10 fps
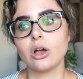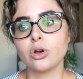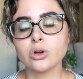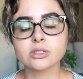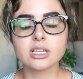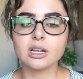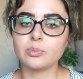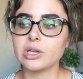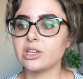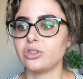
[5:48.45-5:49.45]
Who's gonna
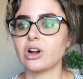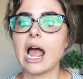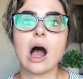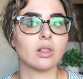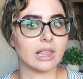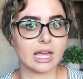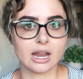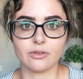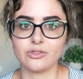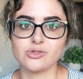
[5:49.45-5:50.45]
be your outlet
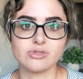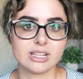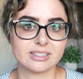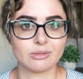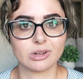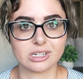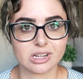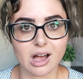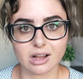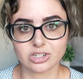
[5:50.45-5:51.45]
if you need someone to
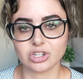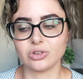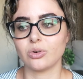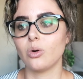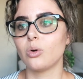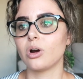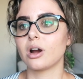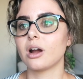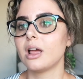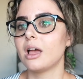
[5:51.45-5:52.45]
talk to?
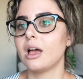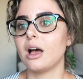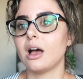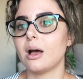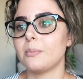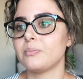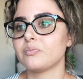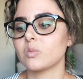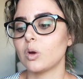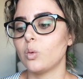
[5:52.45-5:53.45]
Or um,
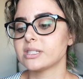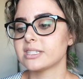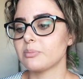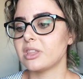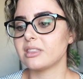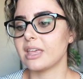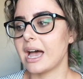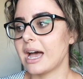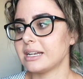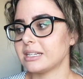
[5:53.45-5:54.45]
what's something
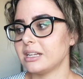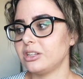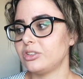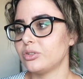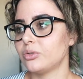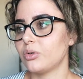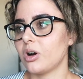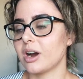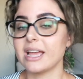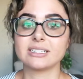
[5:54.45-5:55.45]
that you
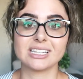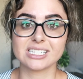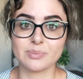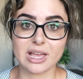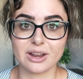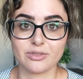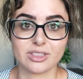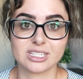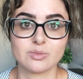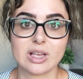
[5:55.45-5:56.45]
are anticipating for
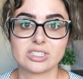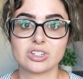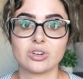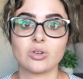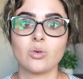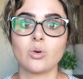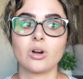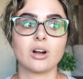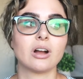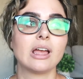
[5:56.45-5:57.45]
the semester
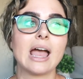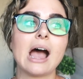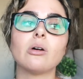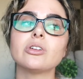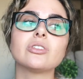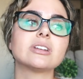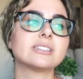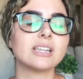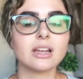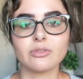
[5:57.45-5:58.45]
or how are you going to
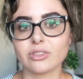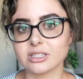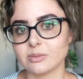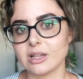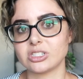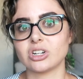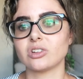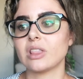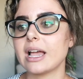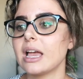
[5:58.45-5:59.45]
study for the
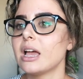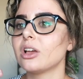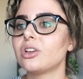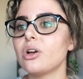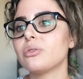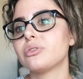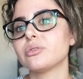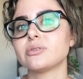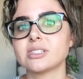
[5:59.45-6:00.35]
semester like go through